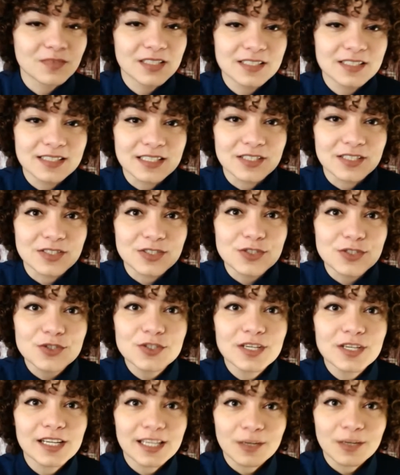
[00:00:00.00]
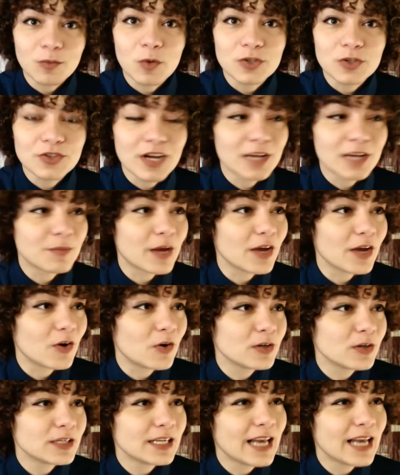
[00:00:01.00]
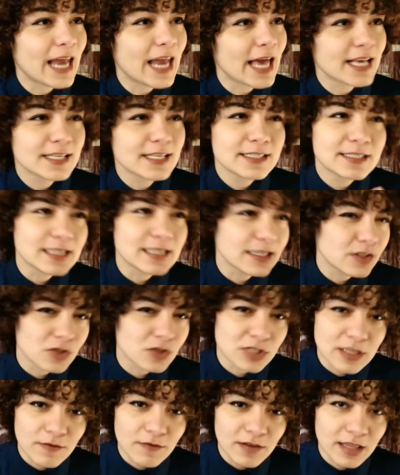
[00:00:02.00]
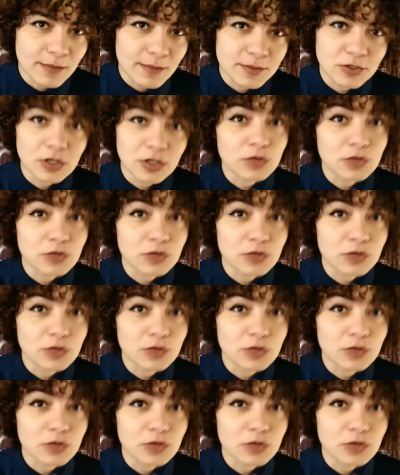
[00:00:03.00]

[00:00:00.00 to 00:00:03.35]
season in One Direct Priority, like 6th or 7th episode,